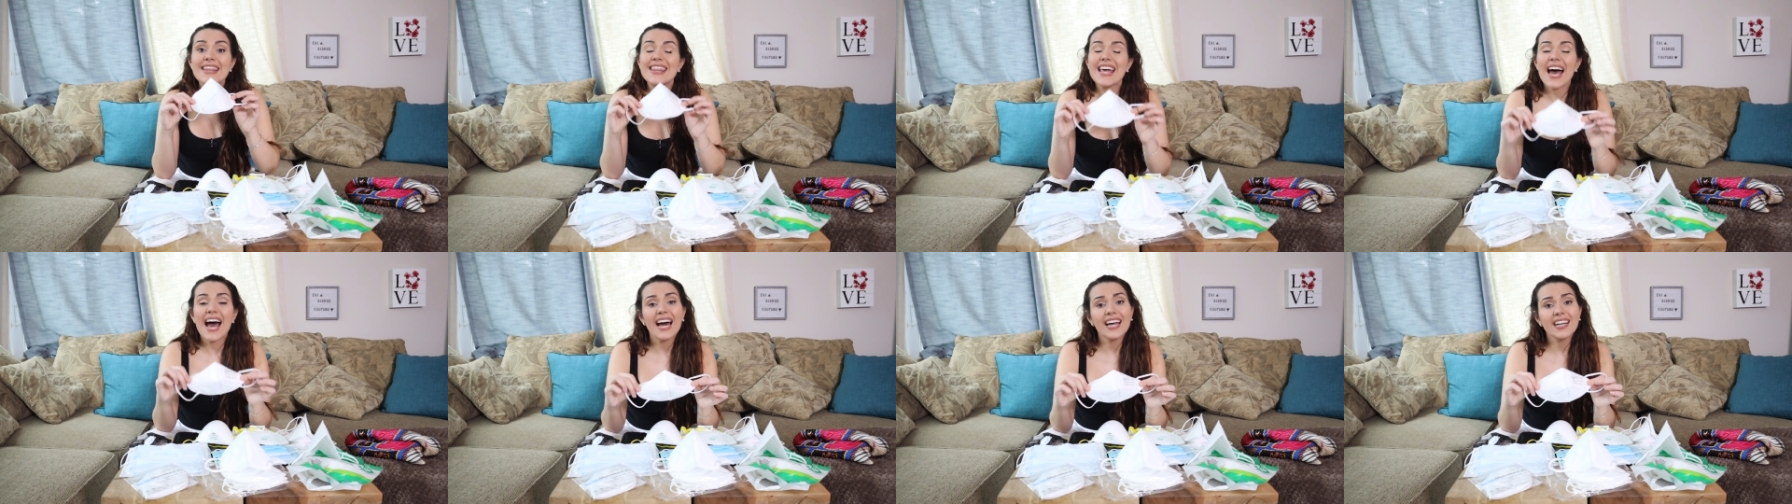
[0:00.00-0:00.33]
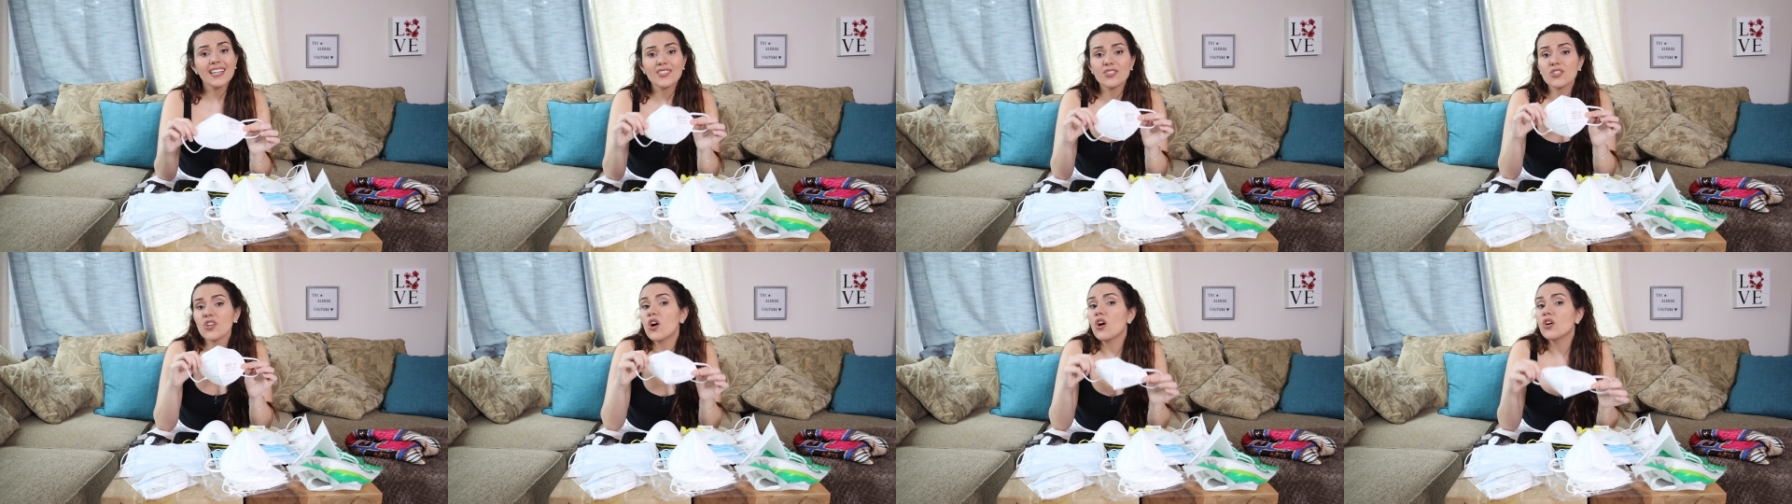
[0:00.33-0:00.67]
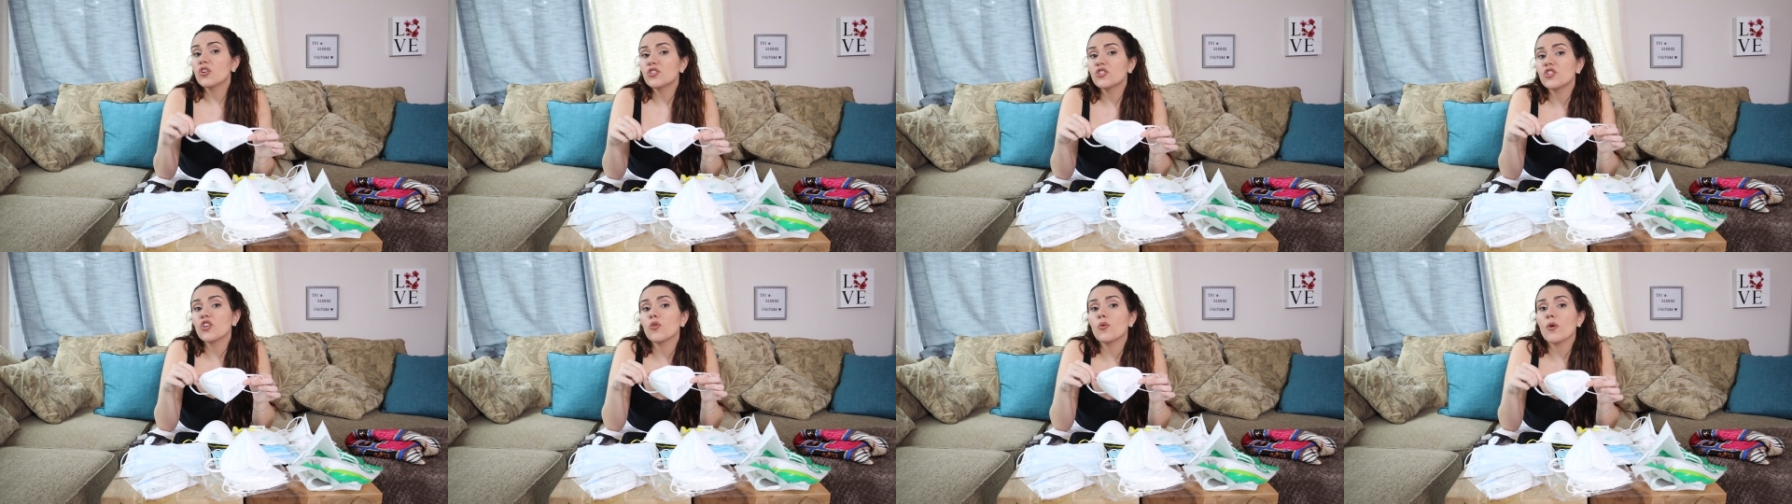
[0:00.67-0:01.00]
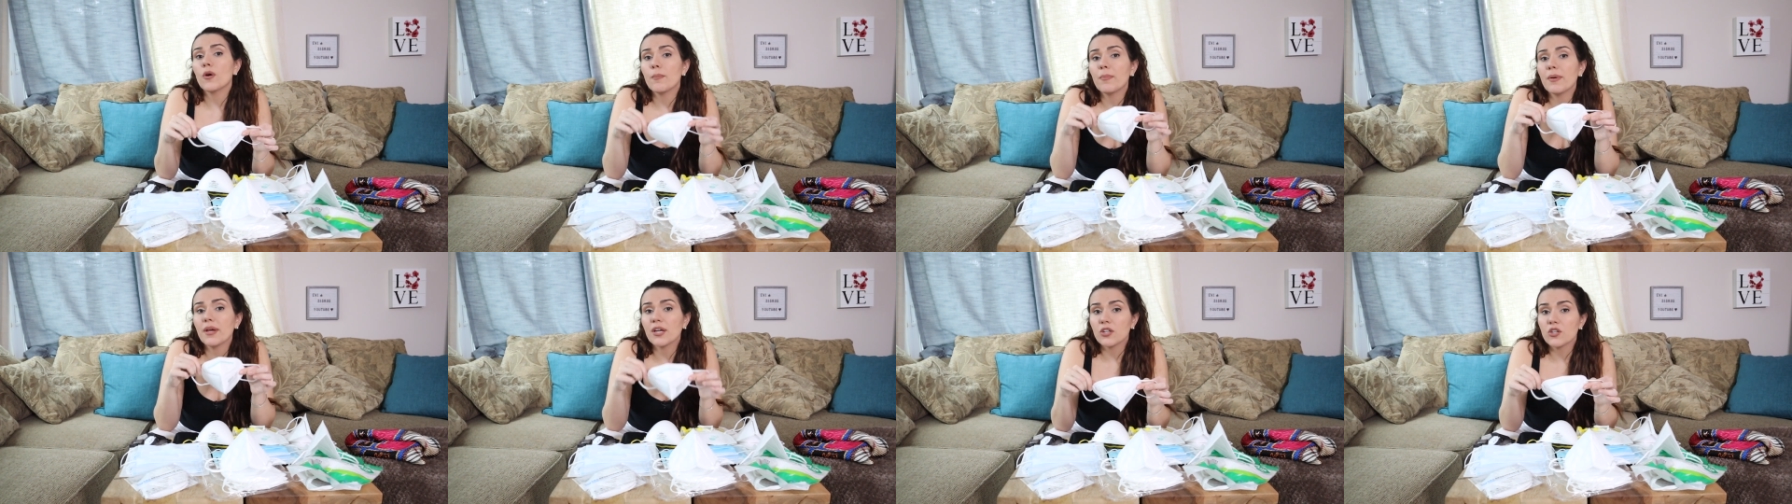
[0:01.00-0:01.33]
That is also
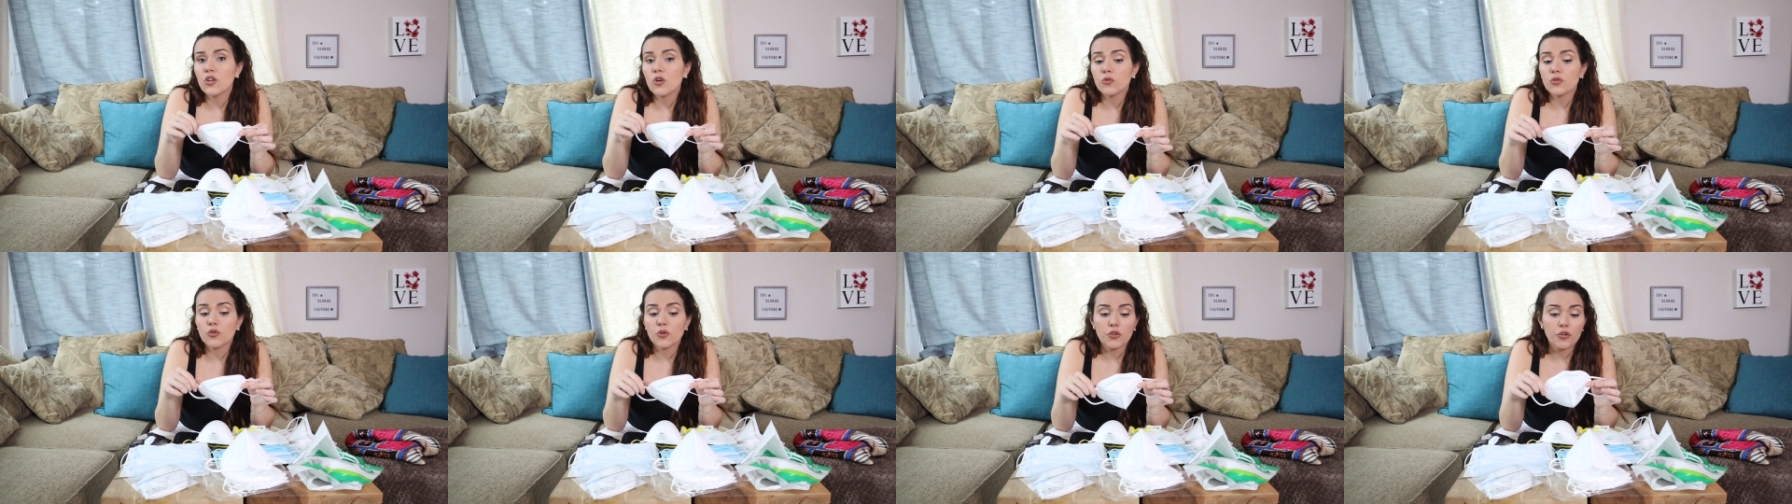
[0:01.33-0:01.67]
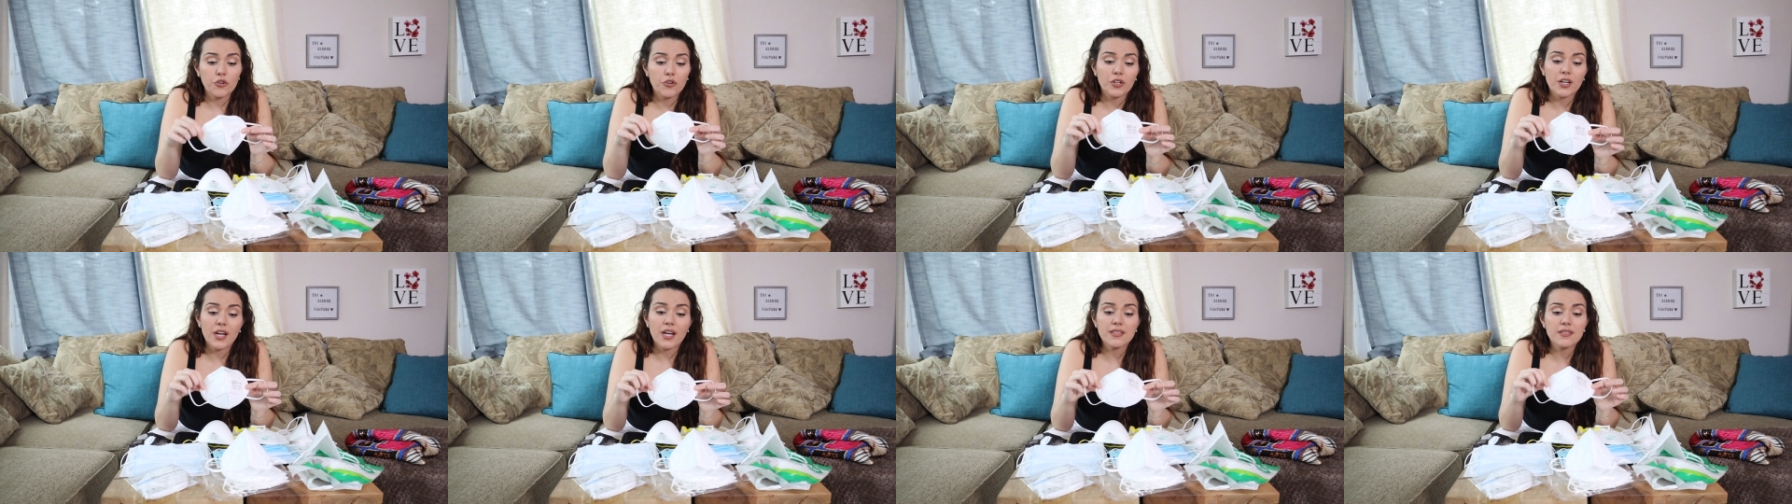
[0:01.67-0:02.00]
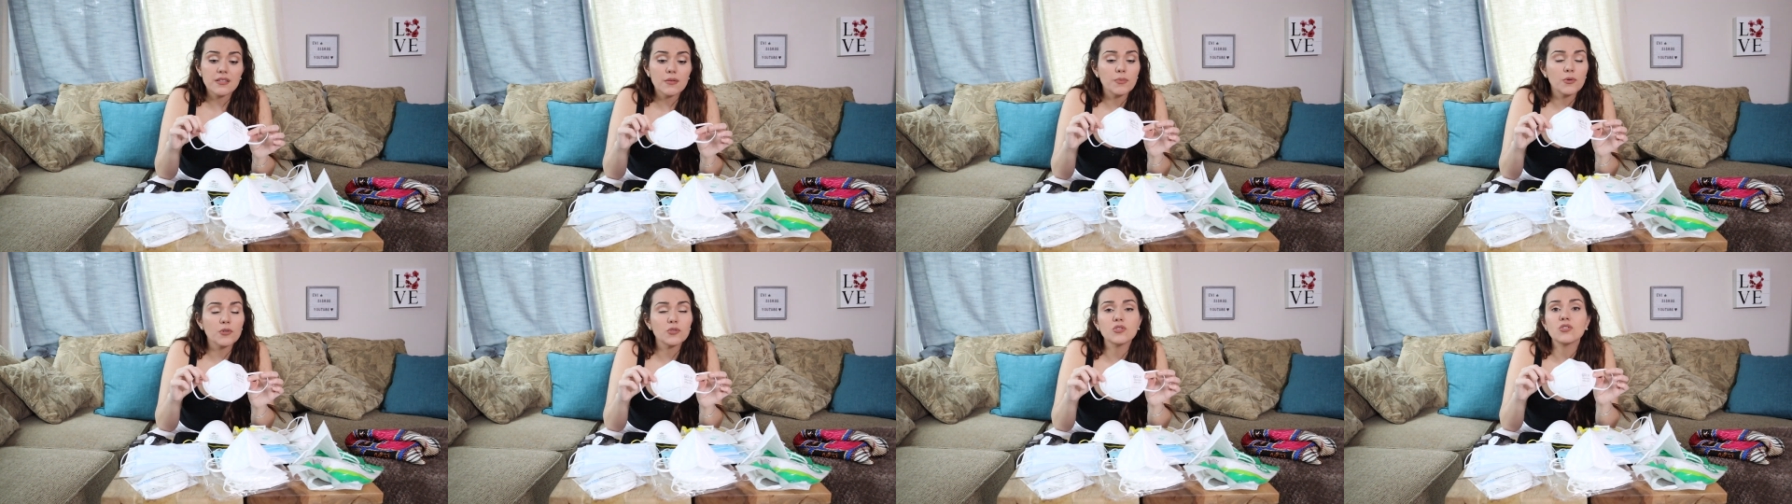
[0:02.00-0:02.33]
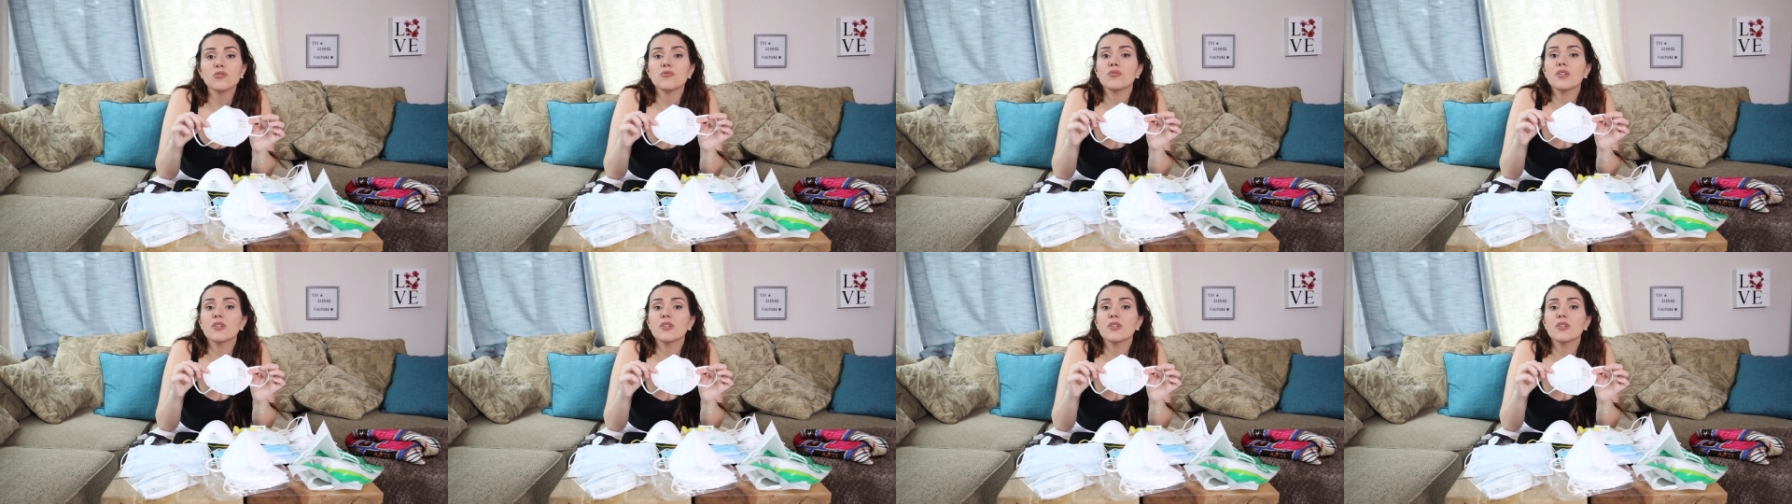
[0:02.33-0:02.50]
a big no-no. You're not supposed to